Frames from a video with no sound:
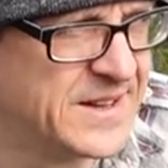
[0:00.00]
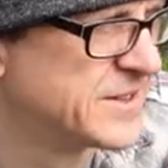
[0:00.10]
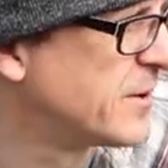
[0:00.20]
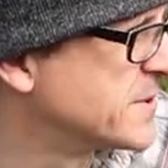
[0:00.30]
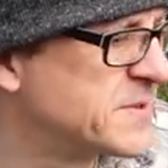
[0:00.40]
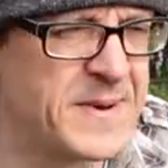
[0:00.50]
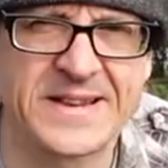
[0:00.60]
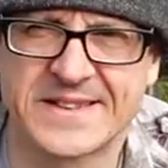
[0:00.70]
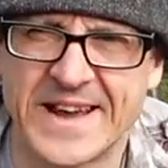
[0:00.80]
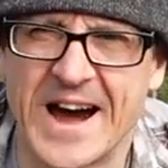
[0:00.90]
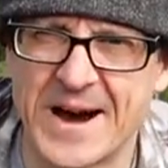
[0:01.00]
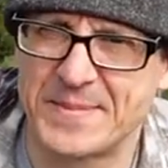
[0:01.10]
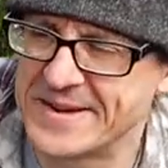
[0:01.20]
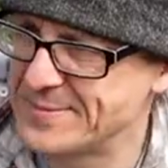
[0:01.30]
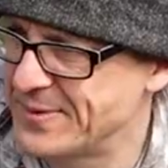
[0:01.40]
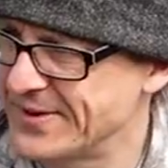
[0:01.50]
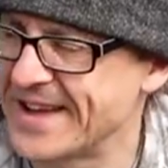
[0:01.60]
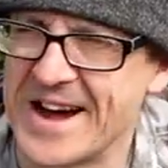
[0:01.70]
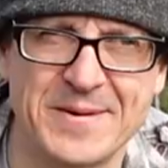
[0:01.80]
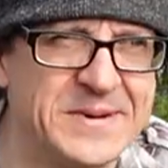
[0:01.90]
it's almost as bad as carpet, putting
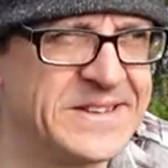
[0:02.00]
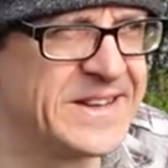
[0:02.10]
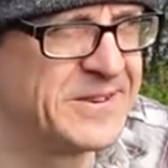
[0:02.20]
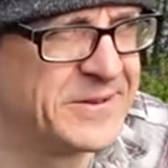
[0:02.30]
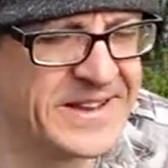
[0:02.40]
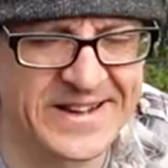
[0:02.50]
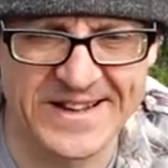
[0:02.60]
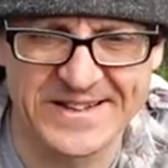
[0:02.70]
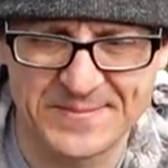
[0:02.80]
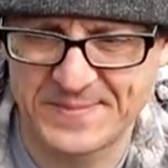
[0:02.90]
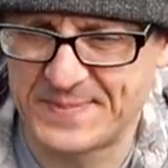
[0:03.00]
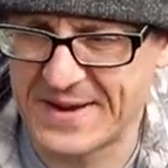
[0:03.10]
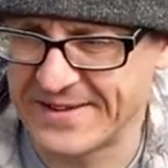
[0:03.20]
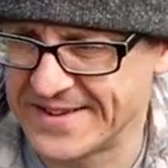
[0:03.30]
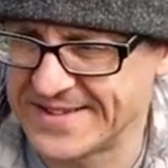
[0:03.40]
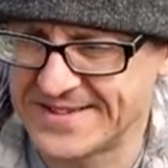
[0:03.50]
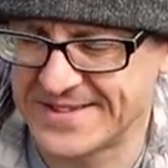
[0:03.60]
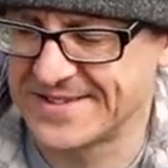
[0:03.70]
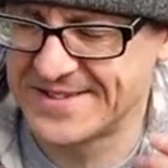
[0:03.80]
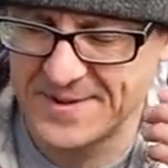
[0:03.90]
carpet down. When that gets buried, it's
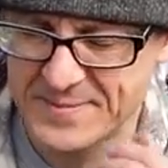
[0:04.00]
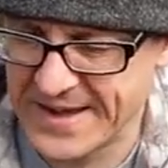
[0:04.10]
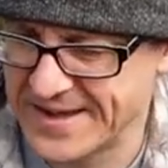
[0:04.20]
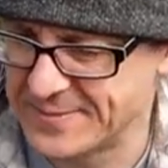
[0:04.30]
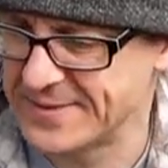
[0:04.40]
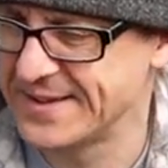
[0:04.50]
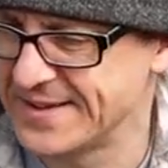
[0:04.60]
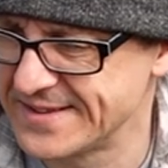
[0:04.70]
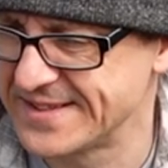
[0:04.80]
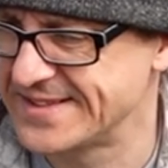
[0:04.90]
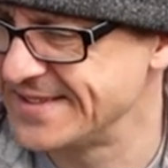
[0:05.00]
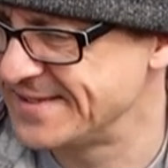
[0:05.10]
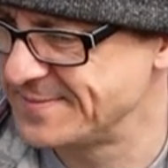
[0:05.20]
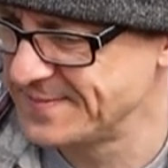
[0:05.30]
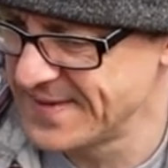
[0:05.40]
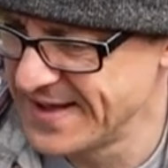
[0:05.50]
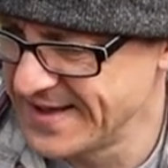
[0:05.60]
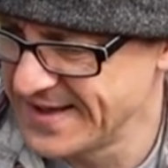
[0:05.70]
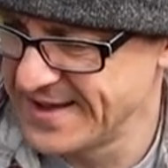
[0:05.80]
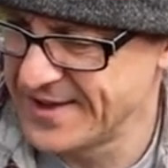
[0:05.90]
just a pain. This is
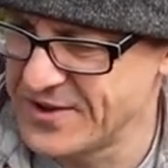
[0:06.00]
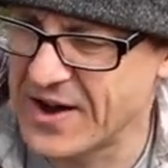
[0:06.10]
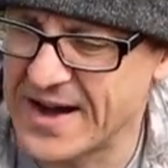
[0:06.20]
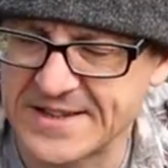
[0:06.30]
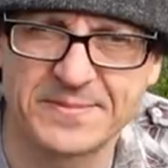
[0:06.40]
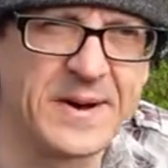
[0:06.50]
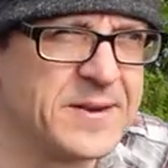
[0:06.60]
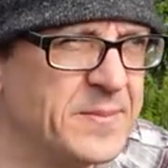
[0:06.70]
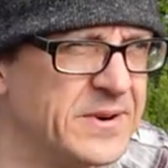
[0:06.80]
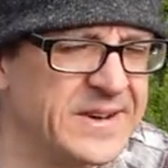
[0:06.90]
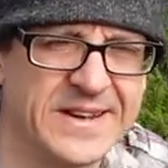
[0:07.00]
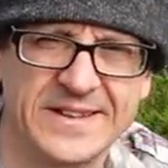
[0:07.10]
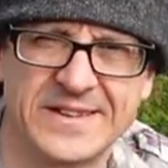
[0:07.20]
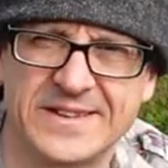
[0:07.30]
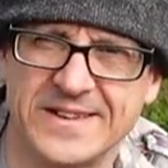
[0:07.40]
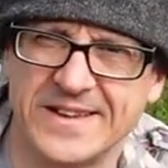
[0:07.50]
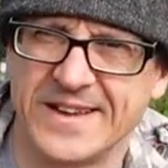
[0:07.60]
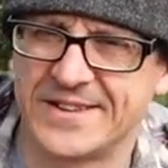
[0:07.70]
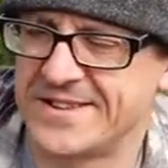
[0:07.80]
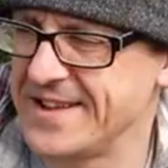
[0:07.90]
not as bad, but
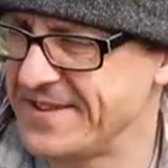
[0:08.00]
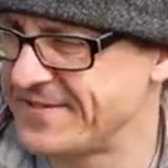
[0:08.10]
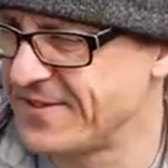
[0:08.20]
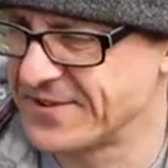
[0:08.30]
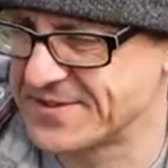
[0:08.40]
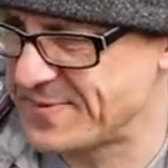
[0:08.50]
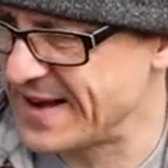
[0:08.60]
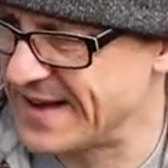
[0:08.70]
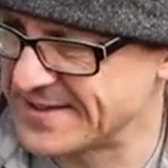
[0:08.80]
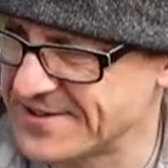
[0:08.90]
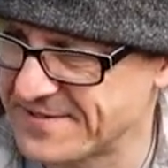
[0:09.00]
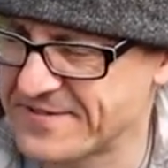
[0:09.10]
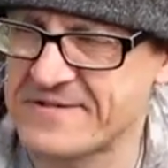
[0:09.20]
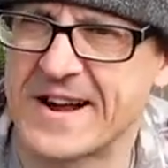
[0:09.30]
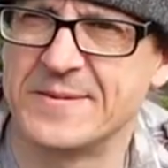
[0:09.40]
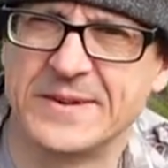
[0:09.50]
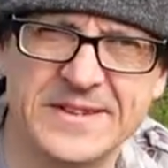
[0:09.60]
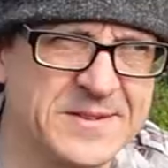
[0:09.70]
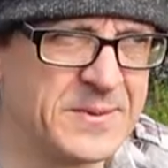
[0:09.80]
it falls apart, sort of fragments,